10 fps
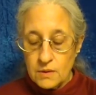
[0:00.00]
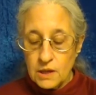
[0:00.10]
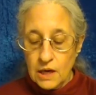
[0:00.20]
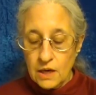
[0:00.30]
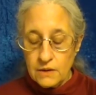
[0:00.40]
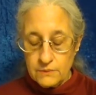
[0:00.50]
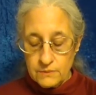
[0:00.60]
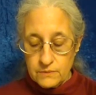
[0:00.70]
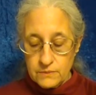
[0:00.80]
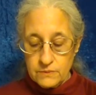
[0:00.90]
uh,
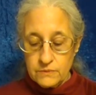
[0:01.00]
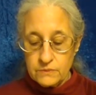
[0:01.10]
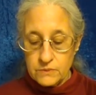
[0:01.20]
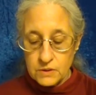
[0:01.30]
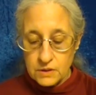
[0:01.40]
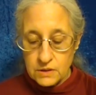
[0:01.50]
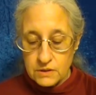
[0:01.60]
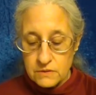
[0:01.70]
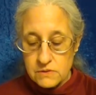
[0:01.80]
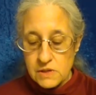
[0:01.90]

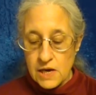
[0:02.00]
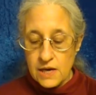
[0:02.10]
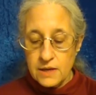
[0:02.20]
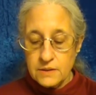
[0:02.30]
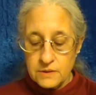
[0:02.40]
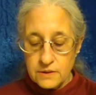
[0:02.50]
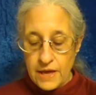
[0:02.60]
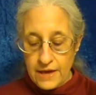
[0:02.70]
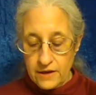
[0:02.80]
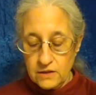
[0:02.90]
God,
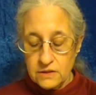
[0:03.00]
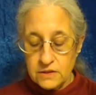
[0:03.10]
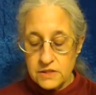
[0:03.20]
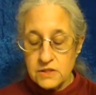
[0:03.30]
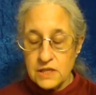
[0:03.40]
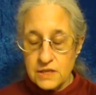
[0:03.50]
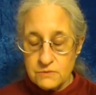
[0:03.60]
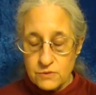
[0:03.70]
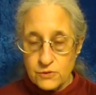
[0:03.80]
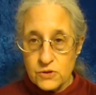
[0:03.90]
El, he
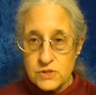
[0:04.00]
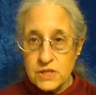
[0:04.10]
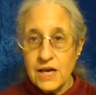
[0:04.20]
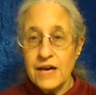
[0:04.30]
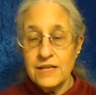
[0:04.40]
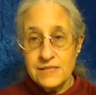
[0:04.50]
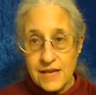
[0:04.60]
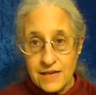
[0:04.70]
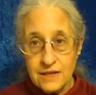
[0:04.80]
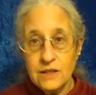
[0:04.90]
refers to God as
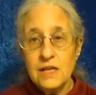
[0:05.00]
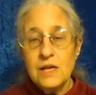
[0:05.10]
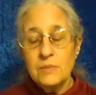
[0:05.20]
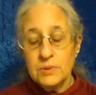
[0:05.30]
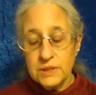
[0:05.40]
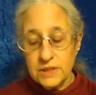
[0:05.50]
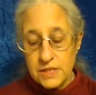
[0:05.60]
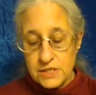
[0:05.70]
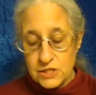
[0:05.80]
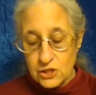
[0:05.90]
El, please